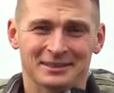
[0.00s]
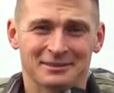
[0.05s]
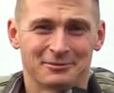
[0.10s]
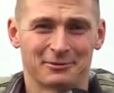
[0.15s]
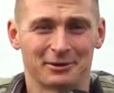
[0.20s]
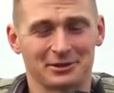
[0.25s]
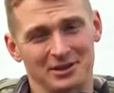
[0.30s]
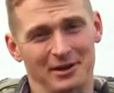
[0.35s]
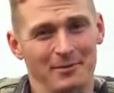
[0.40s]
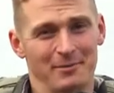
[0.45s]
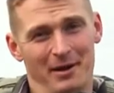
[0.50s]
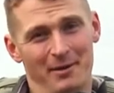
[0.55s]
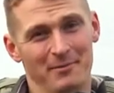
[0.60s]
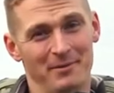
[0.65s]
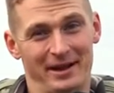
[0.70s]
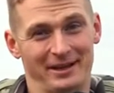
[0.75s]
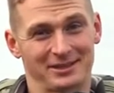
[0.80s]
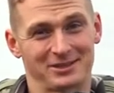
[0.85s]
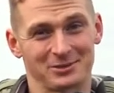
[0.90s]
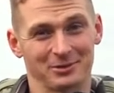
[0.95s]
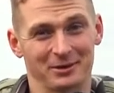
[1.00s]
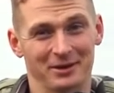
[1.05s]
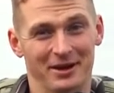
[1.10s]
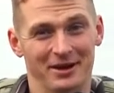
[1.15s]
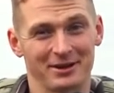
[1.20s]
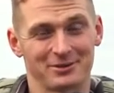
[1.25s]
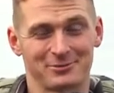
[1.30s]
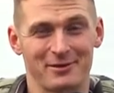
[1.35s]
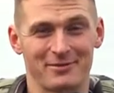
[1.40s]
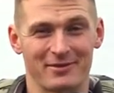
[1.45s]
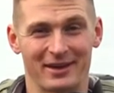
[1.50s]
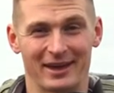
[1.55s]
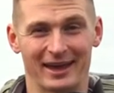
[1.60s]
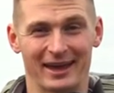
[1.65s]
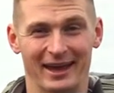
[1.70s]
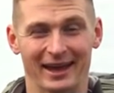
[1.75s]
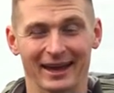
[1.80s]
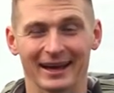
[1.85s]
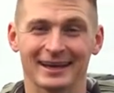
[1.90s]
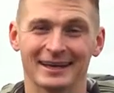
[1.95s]
For example, I'm next to a nice river
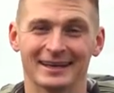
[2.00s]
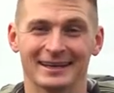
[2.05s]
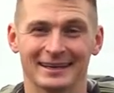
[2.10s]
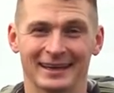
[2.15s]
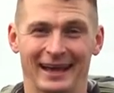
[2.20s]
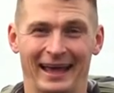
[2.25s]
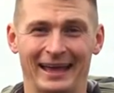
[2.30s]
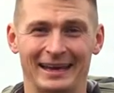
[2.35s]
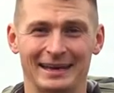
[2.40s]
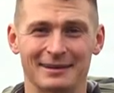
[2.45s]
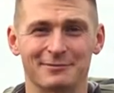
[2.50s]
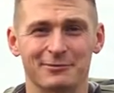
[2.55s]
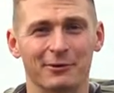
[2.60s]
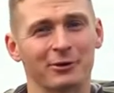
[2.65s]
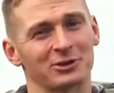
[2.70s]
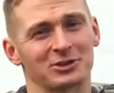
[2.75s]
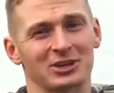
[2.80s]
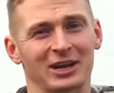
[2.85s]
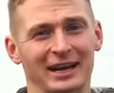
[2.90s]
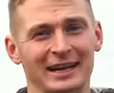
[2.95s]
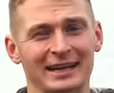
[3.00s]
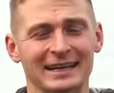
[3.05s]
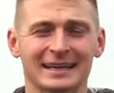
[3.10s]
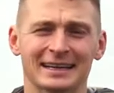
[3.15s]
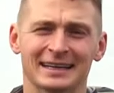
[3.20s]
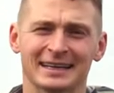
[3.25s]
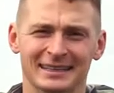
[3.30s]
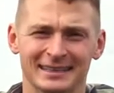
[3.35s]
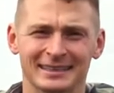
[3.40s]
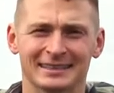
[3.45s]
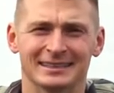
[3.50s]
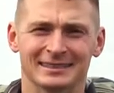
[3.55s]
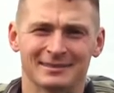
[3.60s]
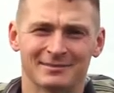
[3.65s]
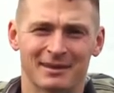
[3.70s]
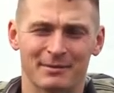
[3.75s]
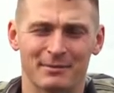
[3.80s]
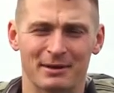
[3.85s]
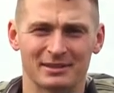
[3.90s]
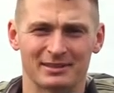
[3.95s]
here, and unfortunately,
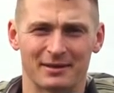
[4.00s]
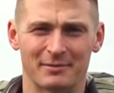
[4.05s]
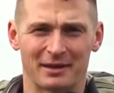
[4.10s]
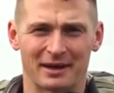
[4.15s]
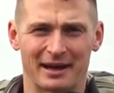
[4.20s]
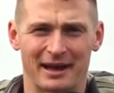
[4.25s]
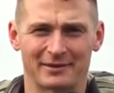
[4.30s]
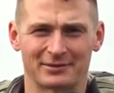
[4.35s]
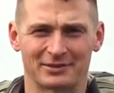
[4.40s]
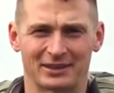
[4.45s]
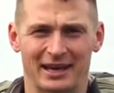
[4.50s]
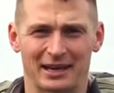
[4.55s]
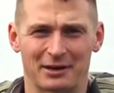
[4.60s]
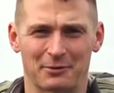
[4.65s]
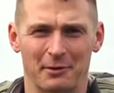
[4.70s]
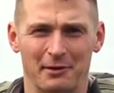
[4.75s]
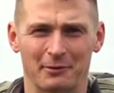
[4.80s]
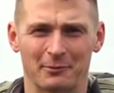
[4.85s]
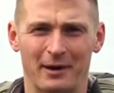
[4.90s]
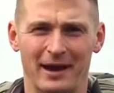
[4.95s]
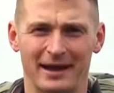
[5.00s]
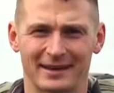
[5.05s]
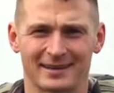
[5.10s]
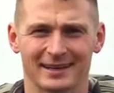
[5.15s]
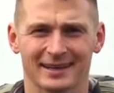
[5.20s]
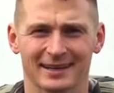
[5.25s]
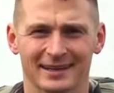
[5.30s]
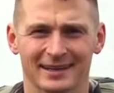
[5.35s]
it means I'm going to have to get quite wet.